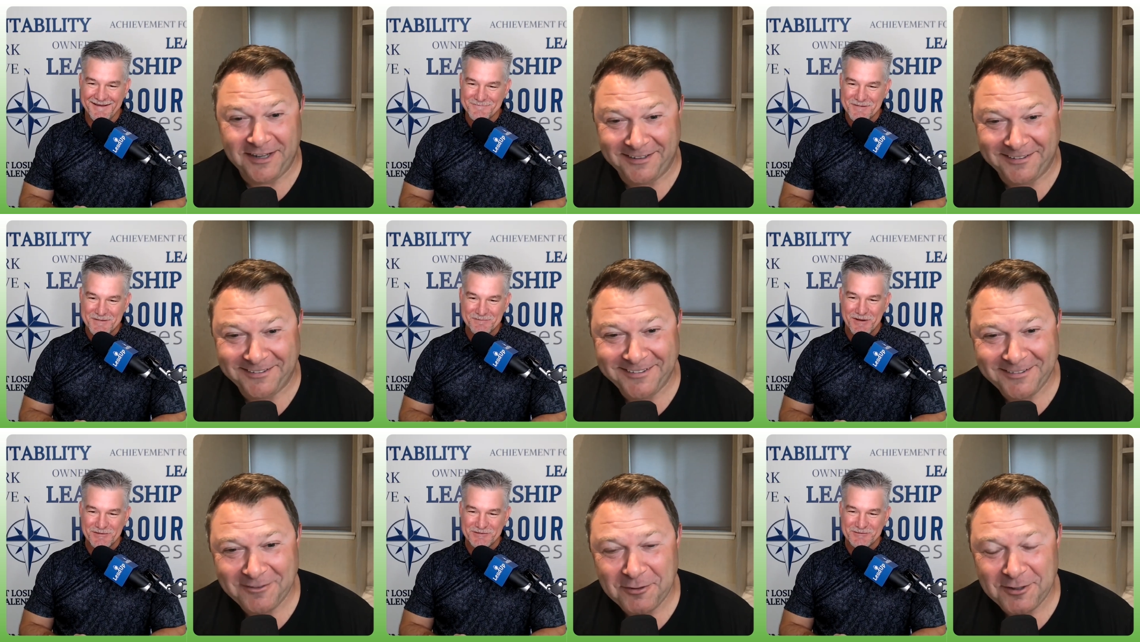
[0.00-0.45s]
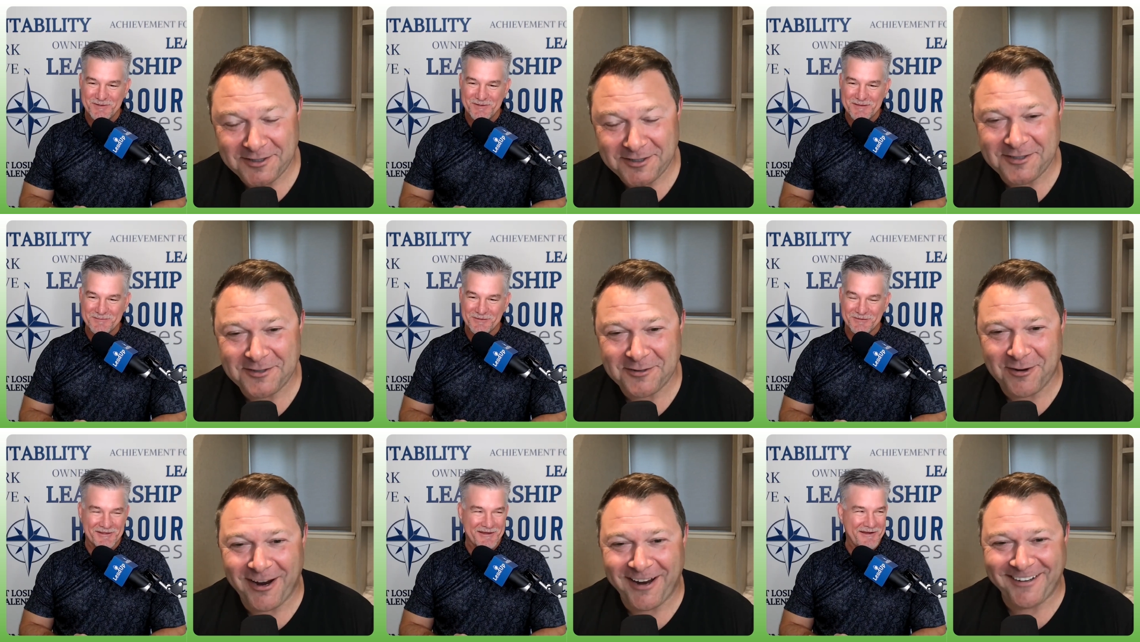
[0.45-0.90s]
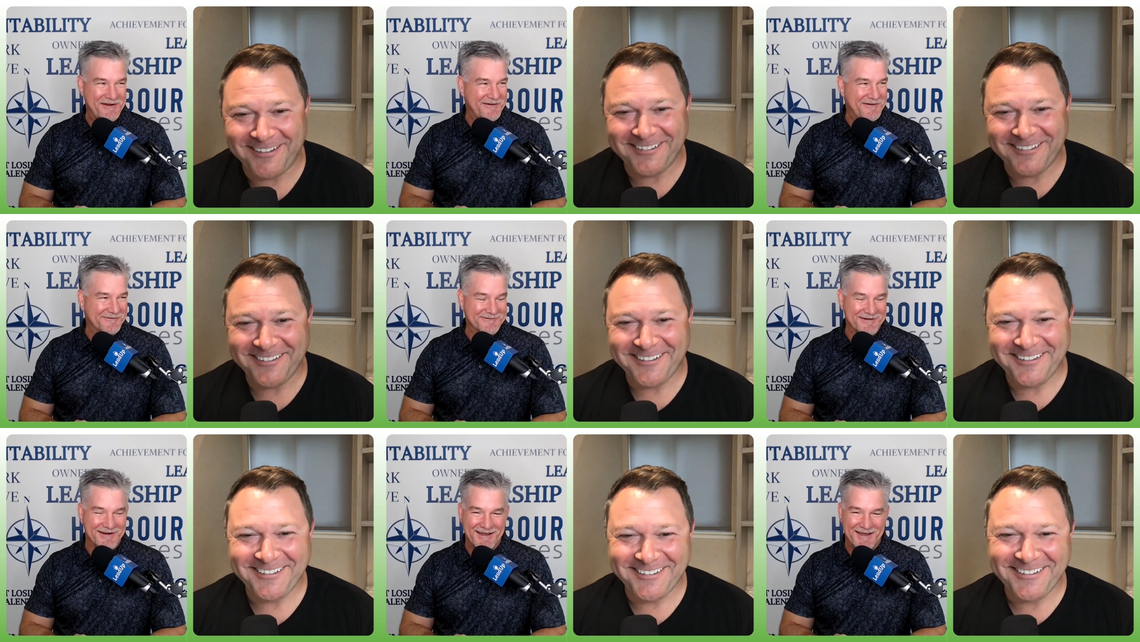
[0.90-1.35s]
Speaker 1: knows. I mean, most people
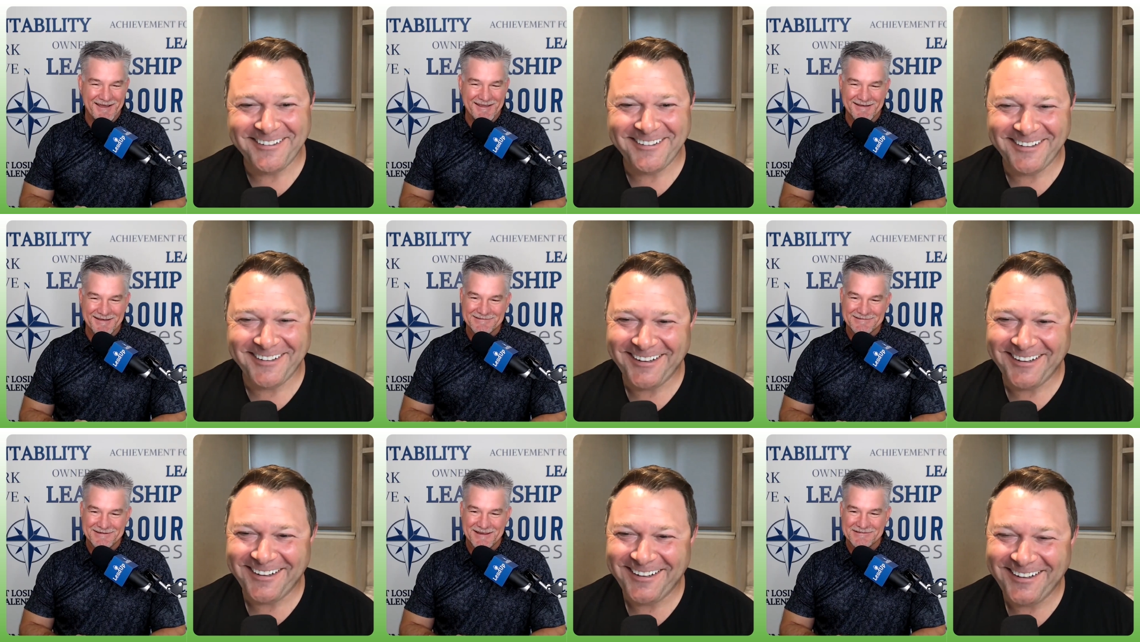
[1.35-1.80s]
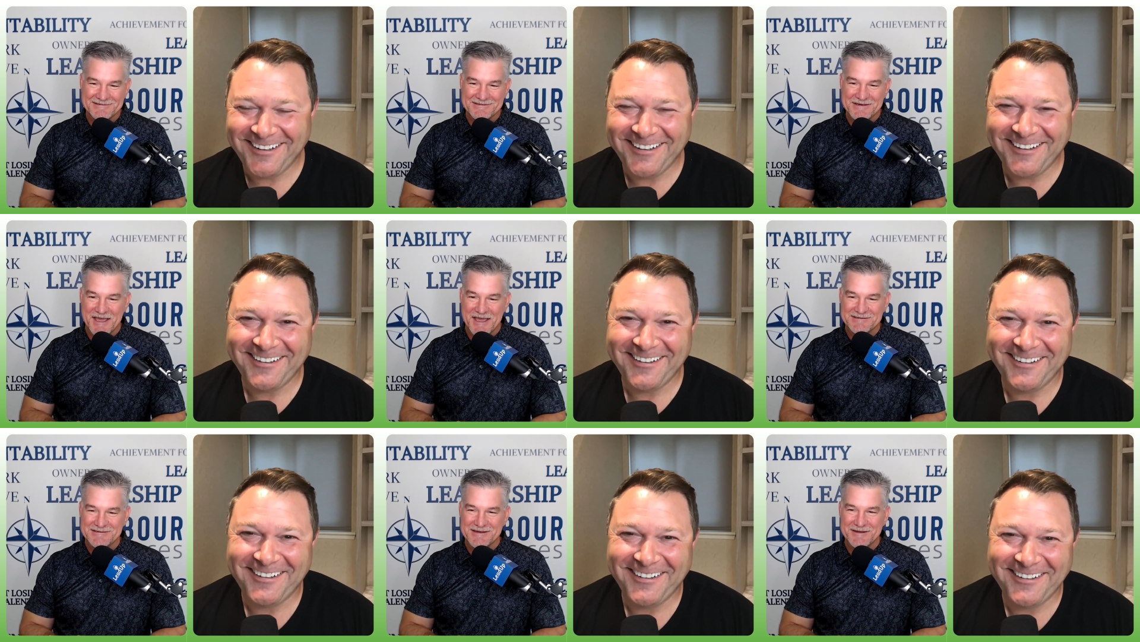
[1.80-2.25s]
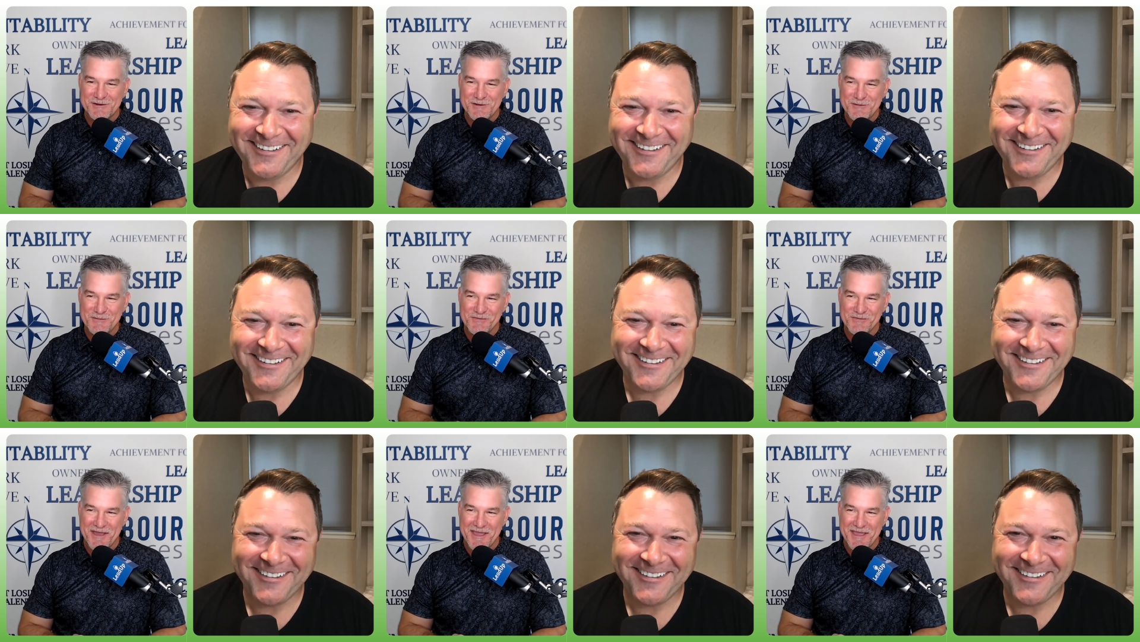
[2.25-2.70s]
don't, right? It's a
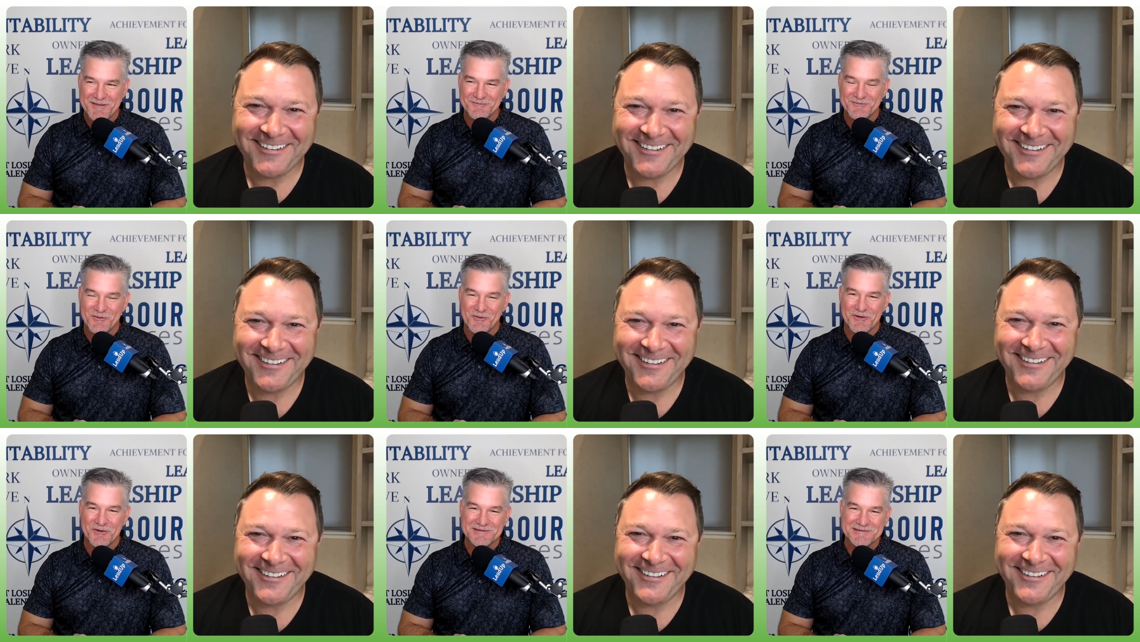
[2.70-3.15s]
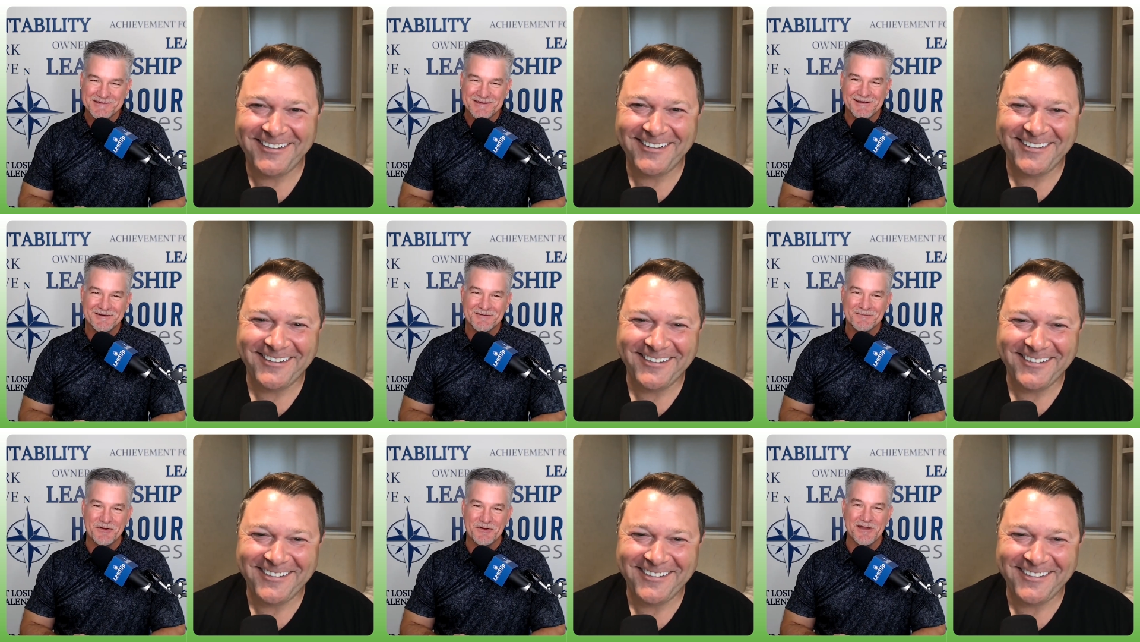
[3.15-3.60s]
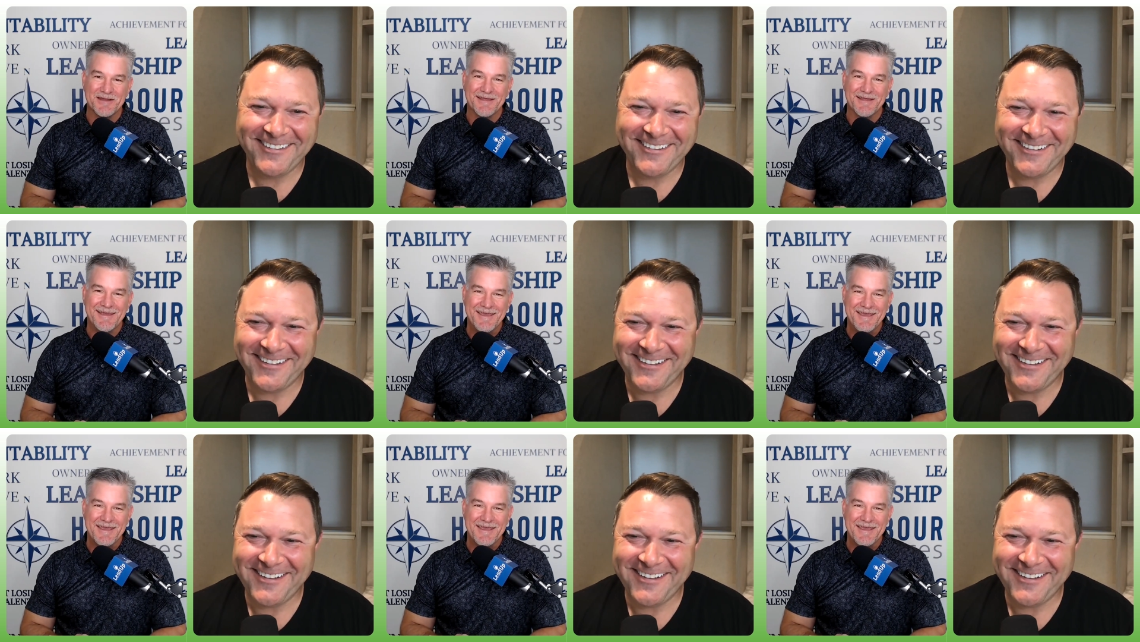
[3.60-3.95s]
new thing for us here, but